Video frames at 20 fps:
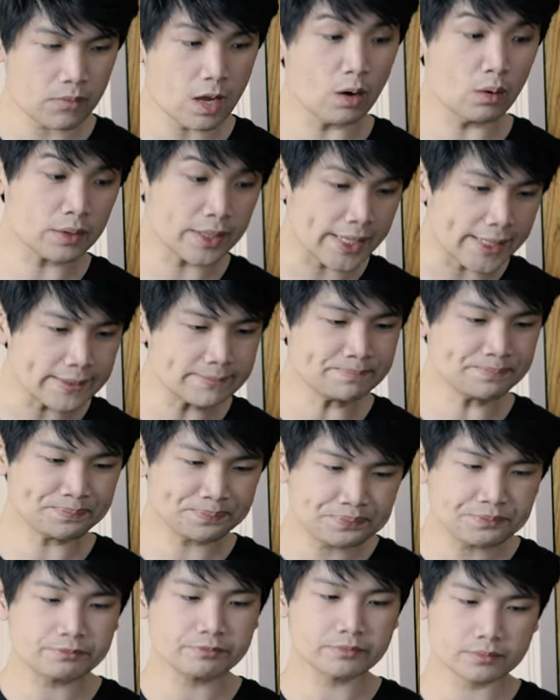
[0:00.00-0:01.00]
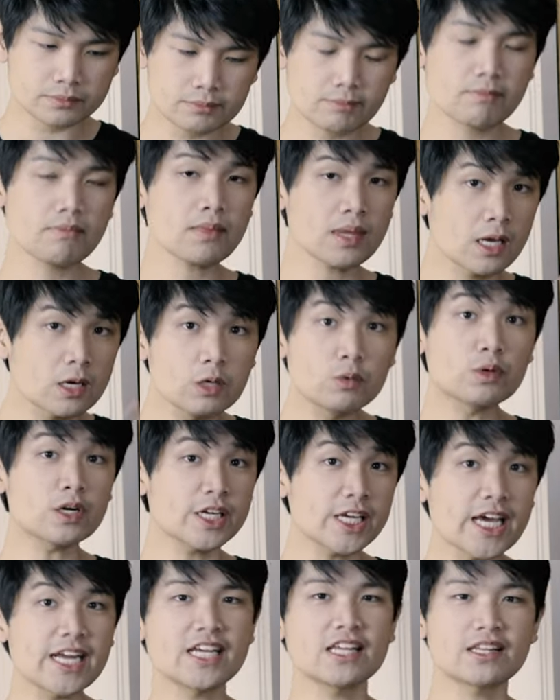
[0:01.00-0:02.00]
Okay, we're
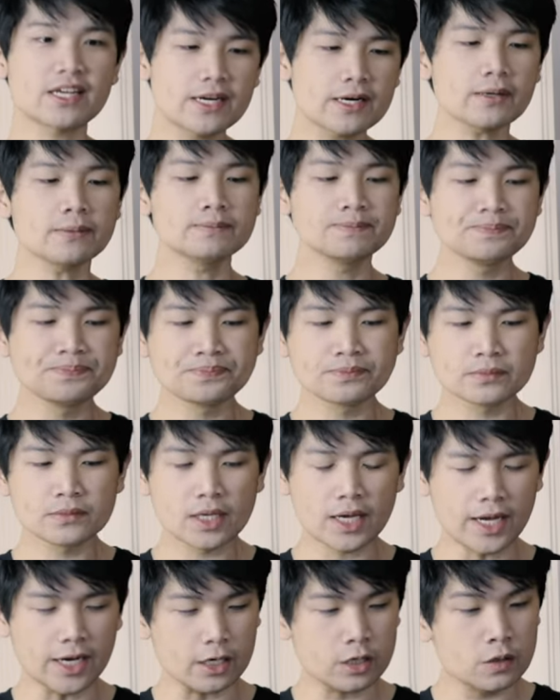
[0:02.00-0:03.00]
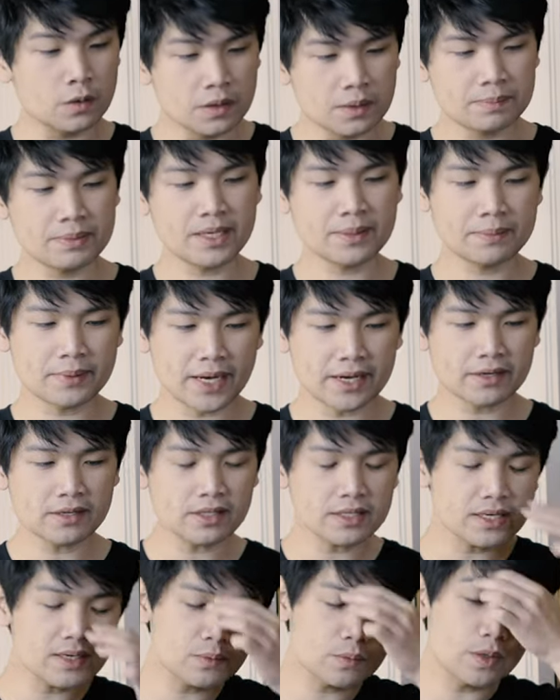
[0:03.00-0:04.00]
getting there. It could be
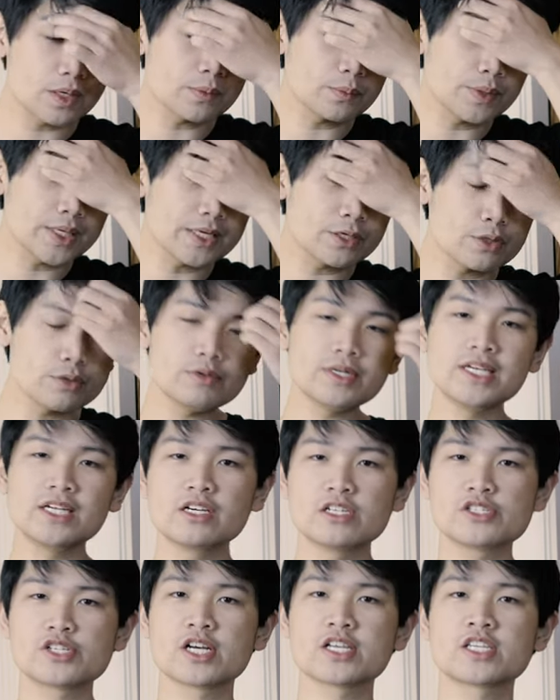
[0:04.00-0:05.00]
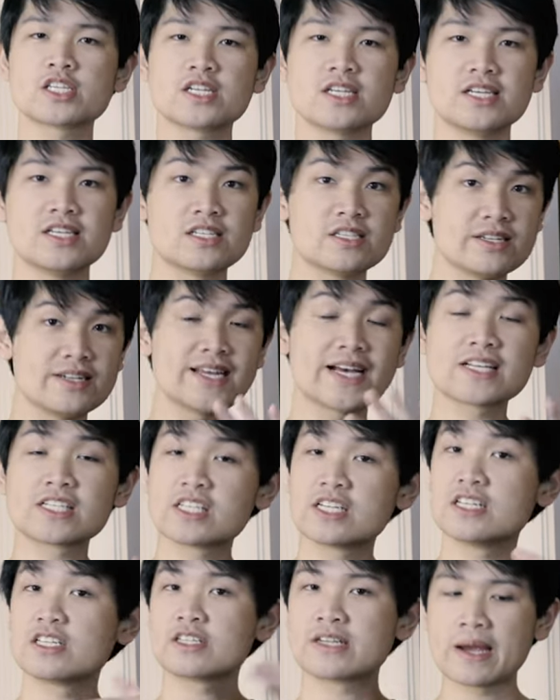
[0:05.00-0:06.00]
better. What we do need to adjust is
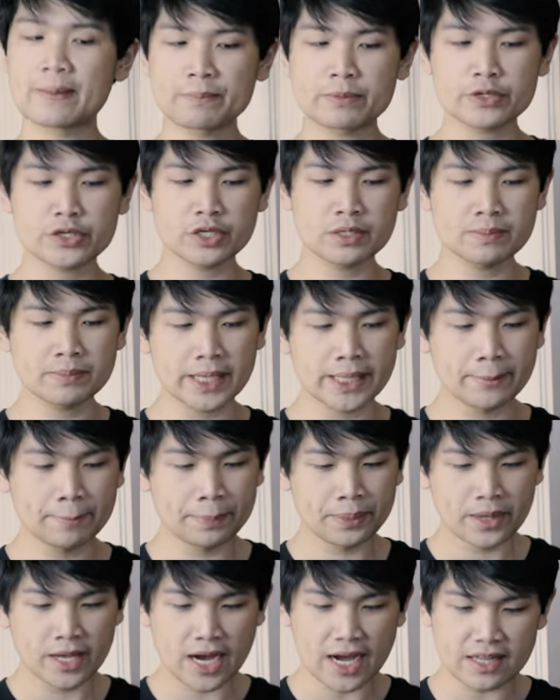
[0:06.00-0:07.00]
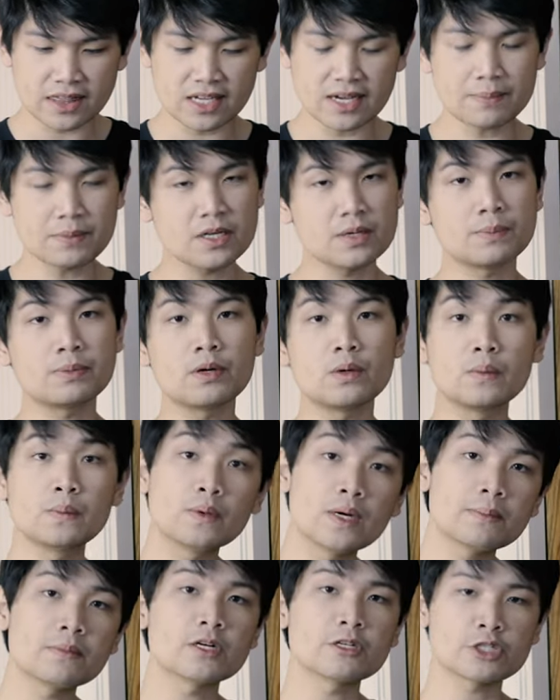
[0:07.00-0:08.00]
next is temperature, but I think I'm gonna pull
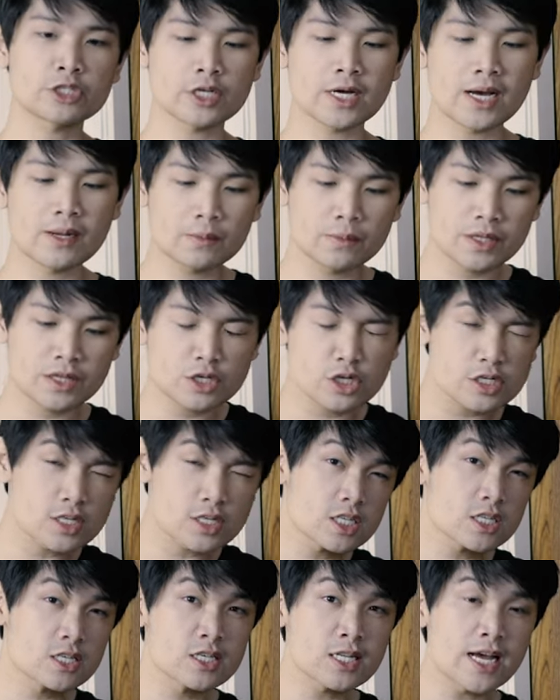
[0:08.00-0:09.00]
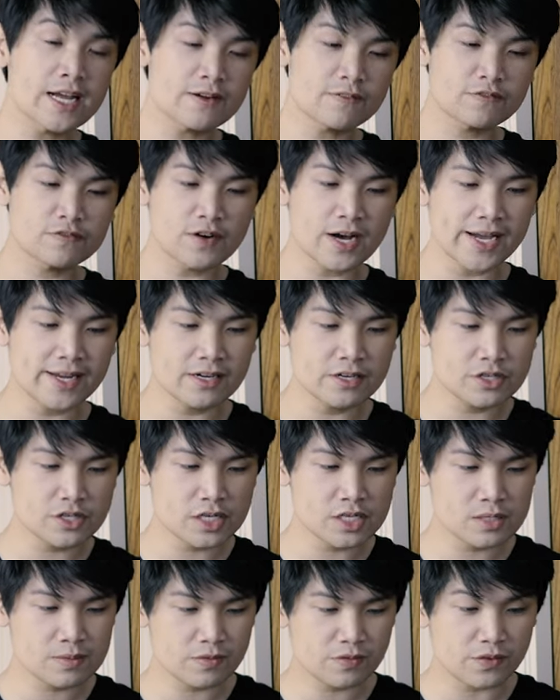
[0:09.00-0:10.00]
one more shot with slight fine
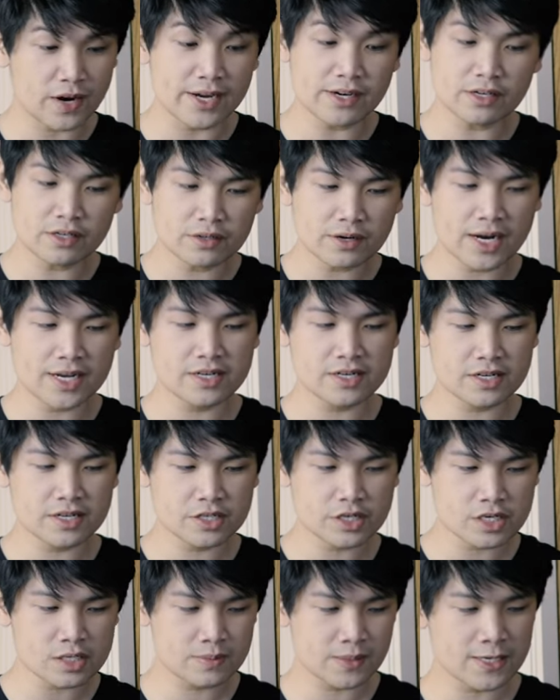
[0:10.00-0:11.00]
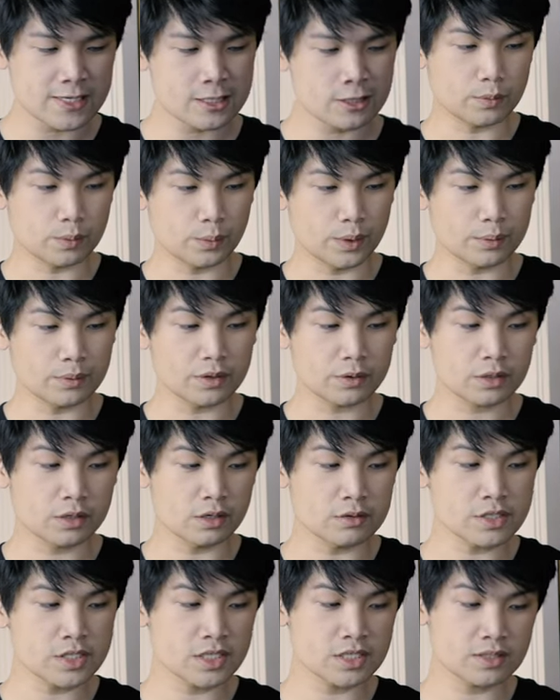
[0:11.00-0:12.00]
adjust, finer grind adjustment. We were
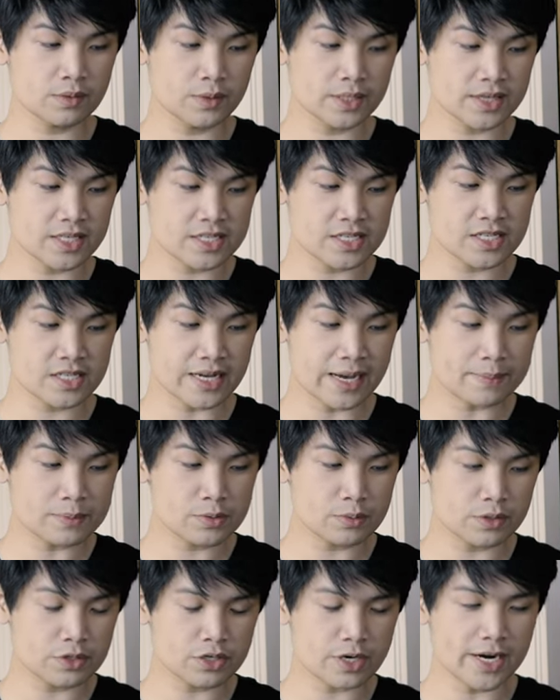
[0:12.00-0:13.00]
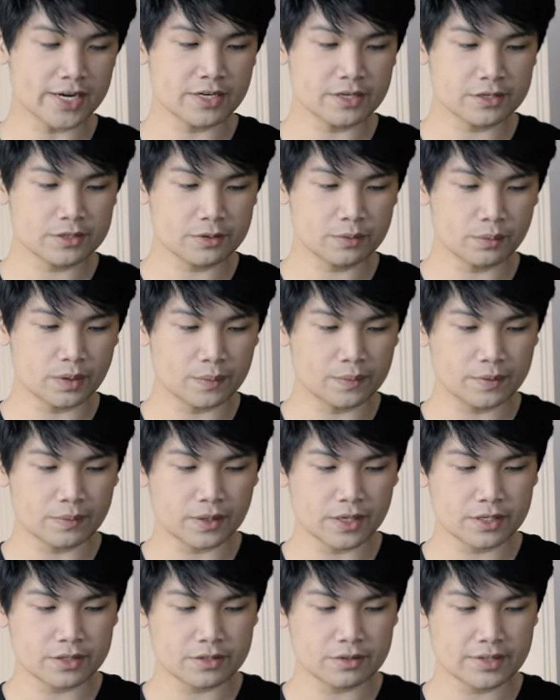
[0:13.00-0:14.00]
close to the, what the steps we're trying to do. What we
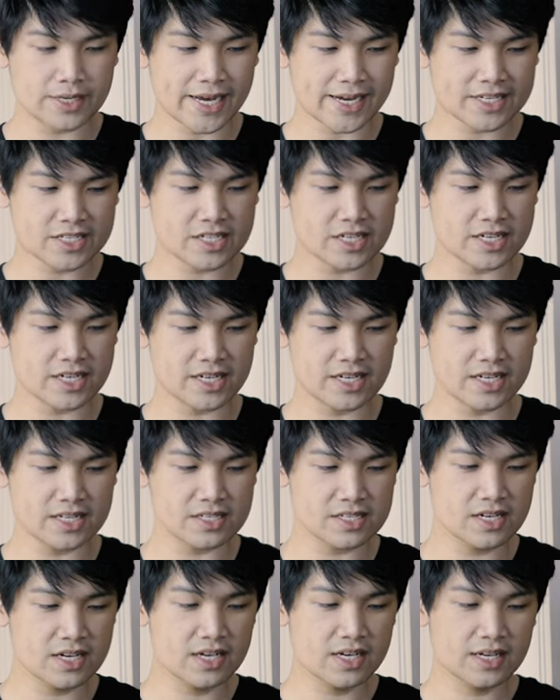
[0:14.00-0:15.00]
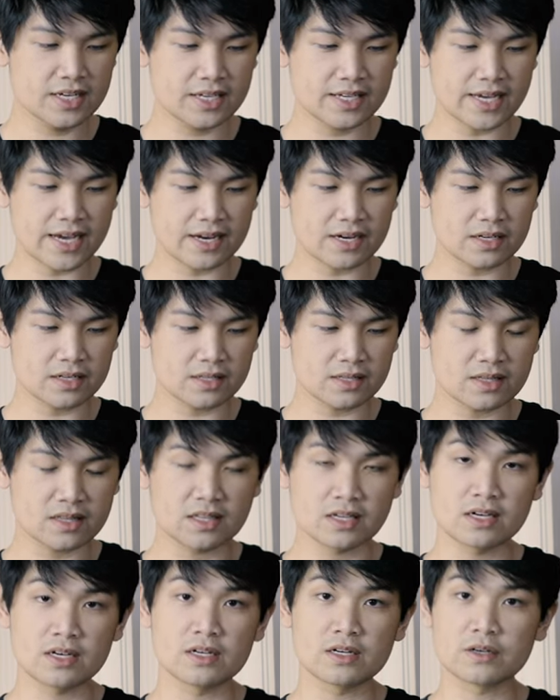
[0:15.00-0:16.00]
wanna do next is get
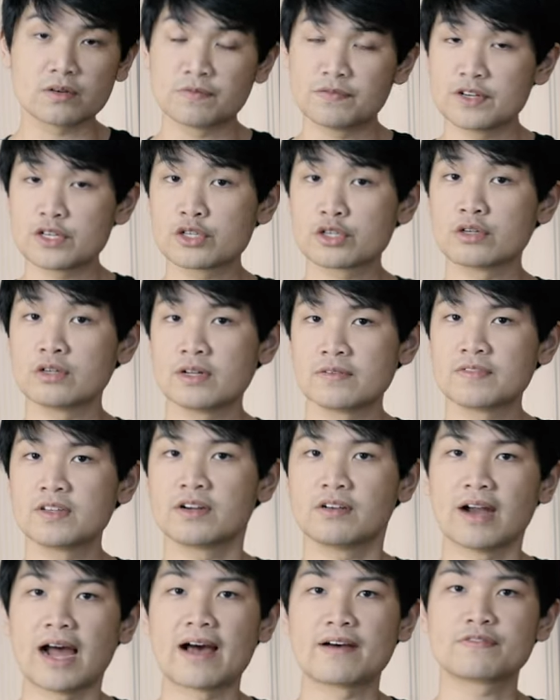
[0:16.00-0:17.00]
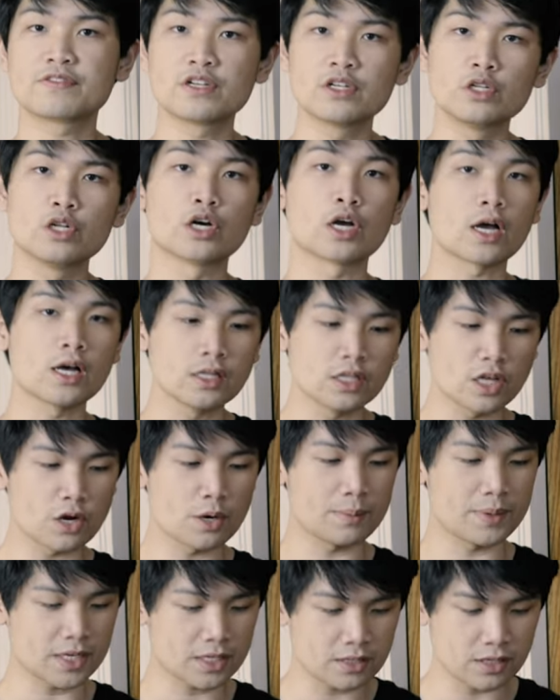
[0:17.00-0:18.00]
the visual of the graph to look a
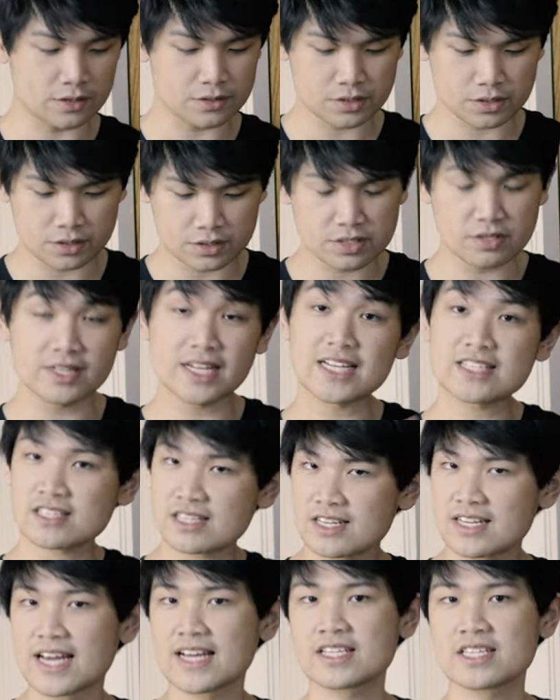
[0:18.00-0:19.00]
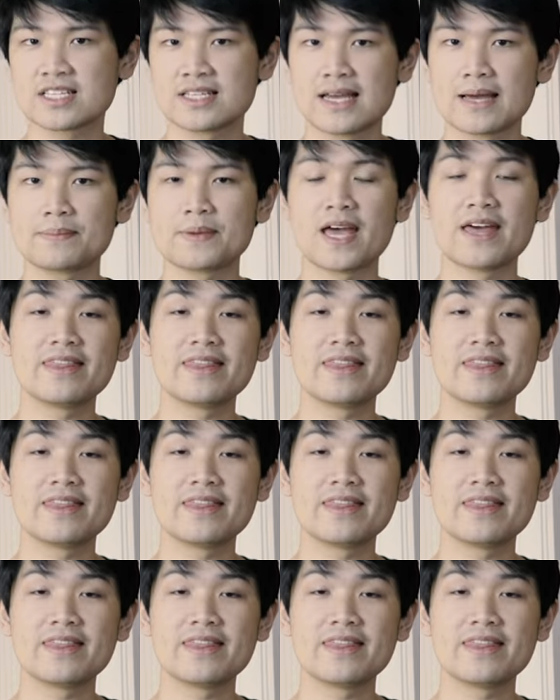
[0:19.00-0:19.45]
little bit closer. So that's the next step.